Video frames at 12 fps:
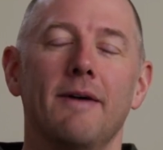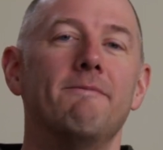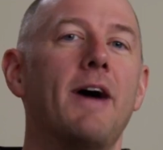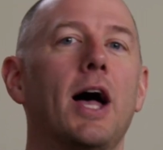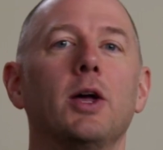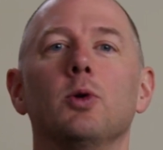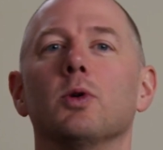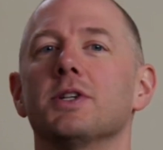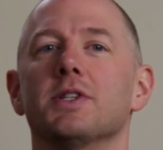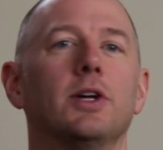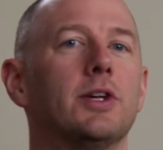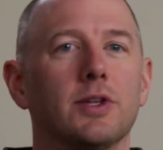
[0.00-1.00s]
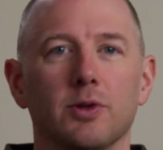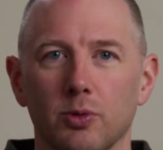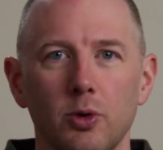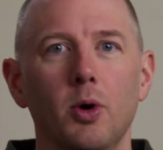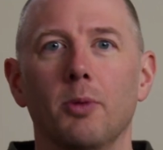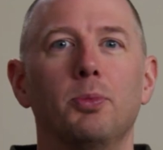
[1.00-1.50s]
valuers look
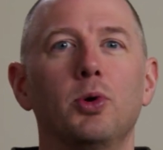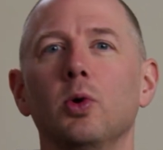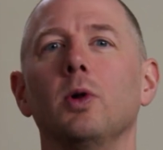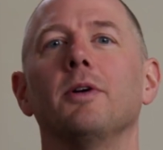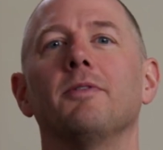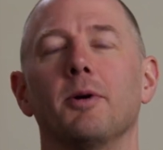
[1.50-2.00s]
through a pool of